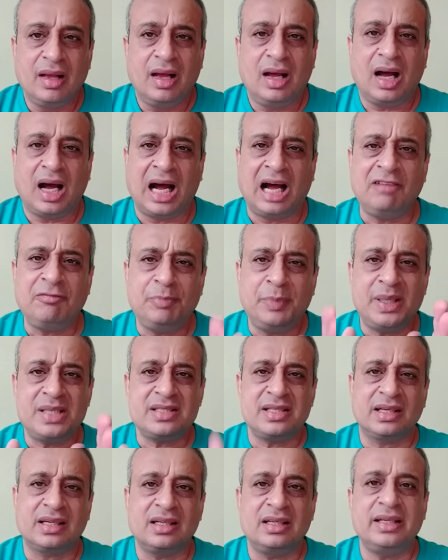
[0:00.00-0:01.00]
I've
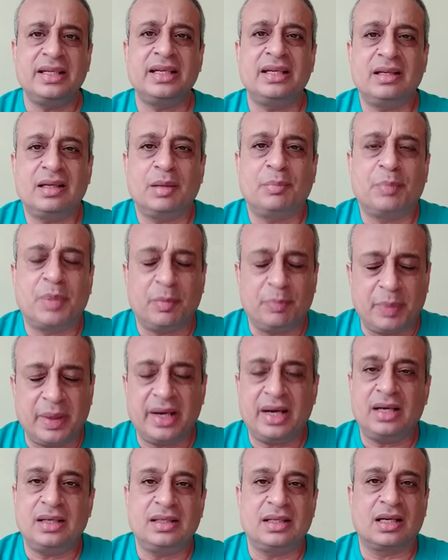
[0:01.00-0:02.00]
basically
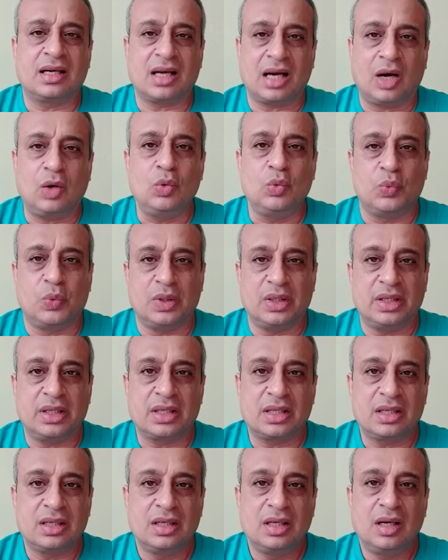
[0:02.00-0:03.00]
prepared the
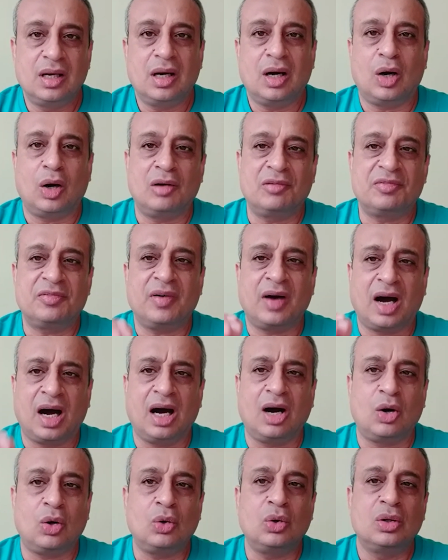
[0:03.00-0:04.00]
groundwork of
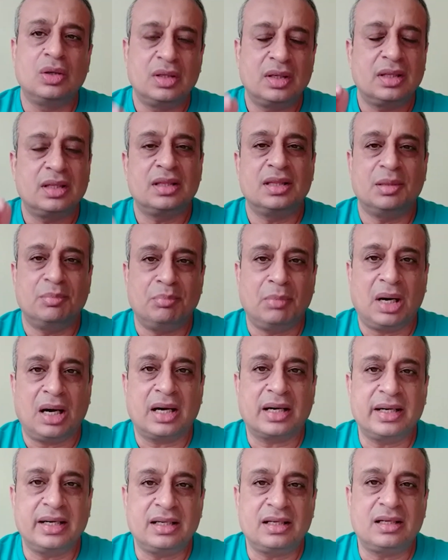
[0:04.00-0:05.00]
how the
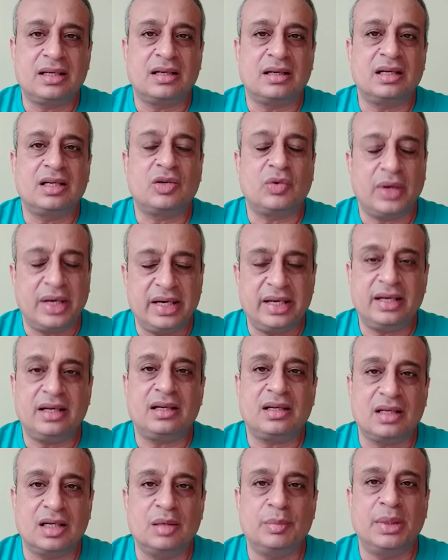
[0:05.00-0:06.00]
market
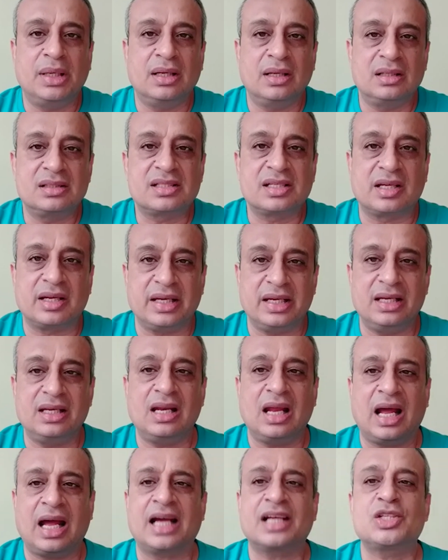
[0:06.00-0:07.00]
trading terminal
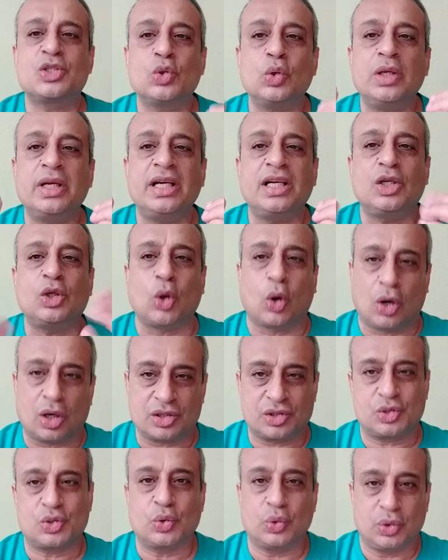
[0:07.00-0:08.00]
screen actually
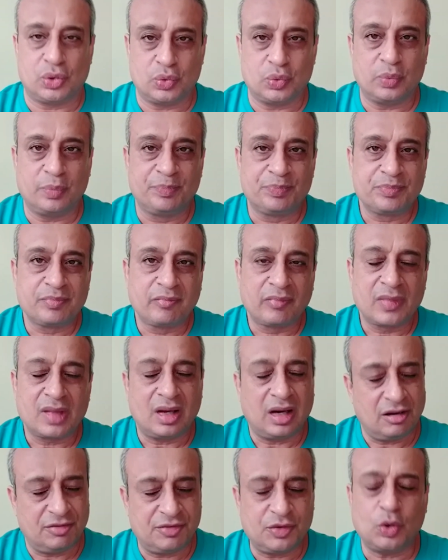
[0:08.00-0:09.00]
talks to you.
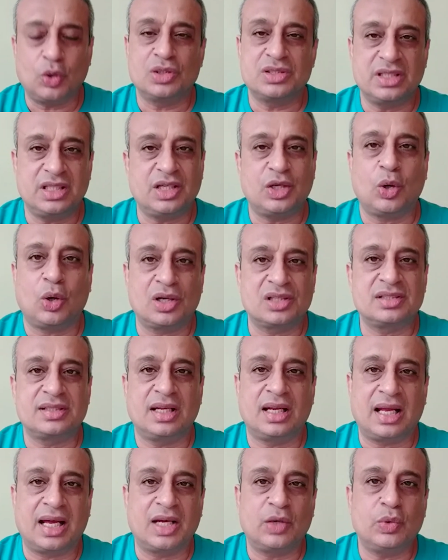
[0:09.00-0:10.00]
Of course, it talks the
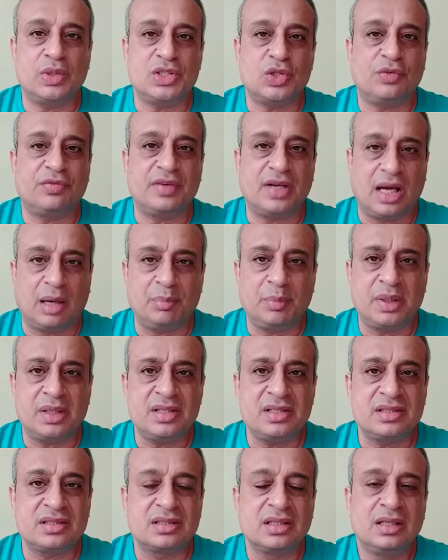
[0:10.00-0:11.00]
language of
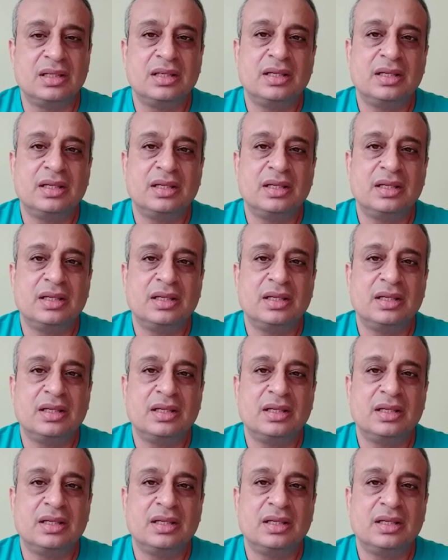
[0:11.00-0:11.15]
numbers.